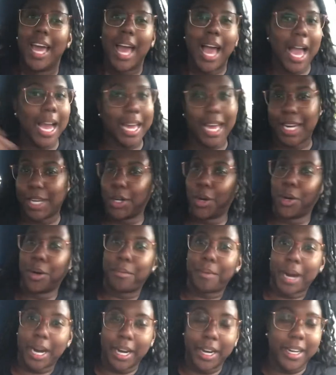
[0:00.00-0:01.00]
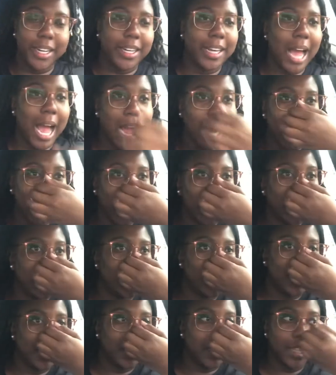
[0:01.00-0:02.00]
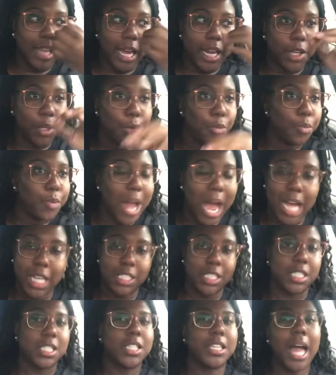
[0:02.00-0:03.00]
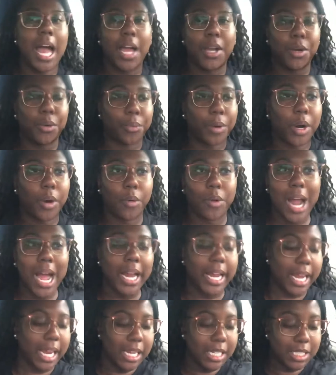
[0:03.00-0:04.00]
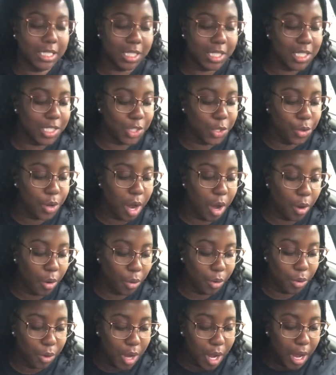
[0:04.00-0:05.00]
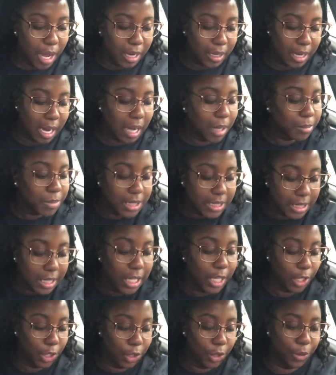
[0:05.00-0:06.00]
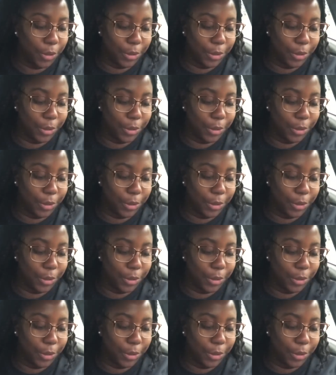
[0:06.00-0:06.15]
I gotta go to work. I can't, like, you're not just down the road. I can't just, you know, come see you.